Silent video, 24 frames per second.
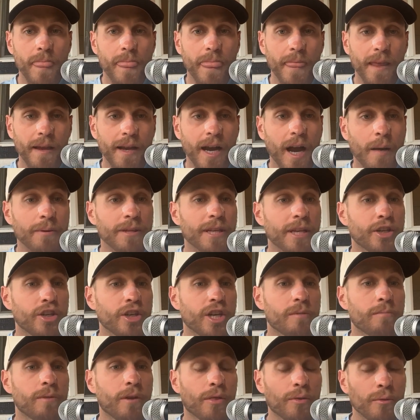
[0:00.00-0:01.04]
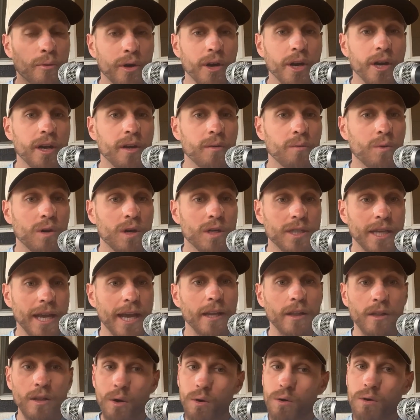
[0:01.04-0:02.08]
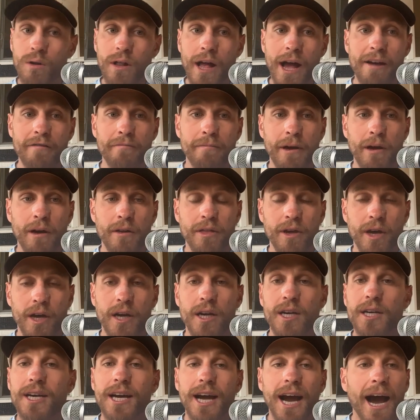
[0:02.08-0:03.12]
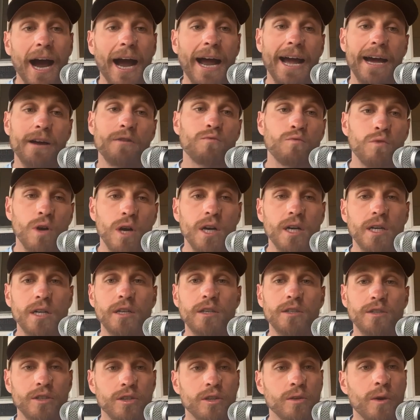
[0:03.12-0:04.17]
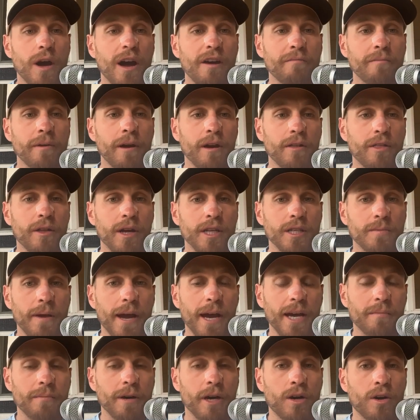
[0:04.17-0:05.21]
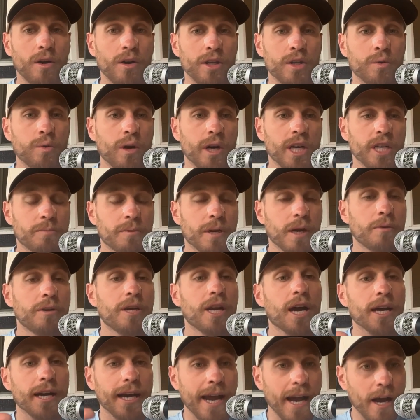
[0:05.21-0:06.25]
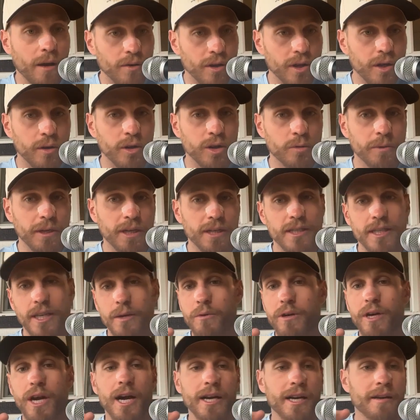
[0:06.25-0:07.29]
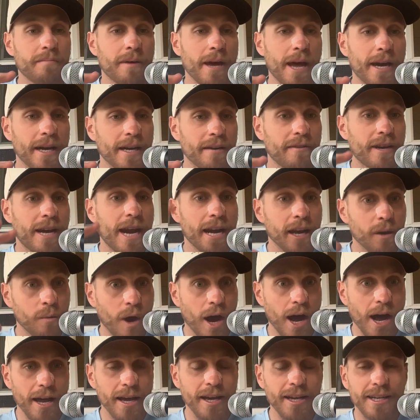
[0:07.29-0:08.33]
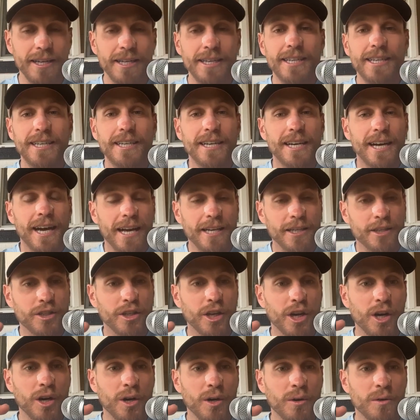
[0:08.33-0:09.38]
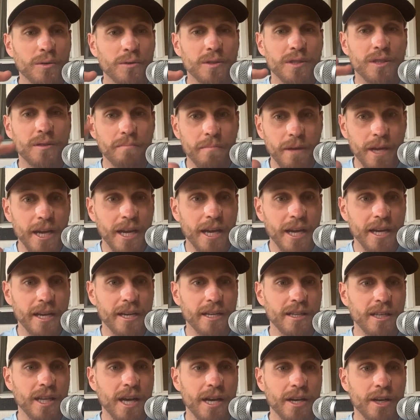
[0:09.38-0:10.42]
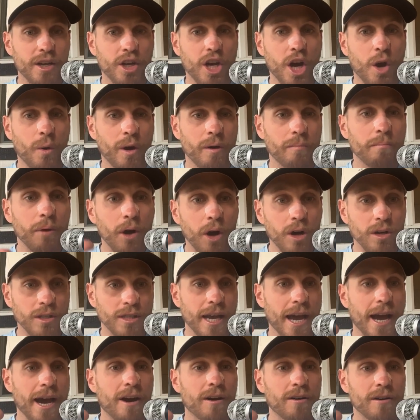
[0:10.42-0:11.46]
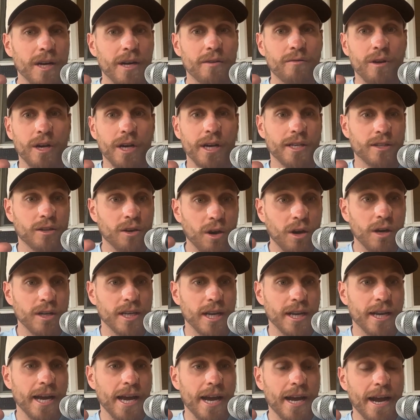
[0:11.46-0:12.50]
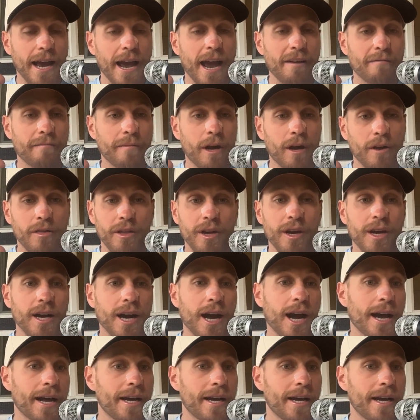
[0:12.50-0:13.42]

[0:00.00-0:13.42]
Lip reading: Competition number 3 was a local half marathon. I had run 2 half marathons back in my early 20s, but I would not count those because they were not competitive in any way. And so to me, like going balls out and running as hard as I can in a half marathon, I had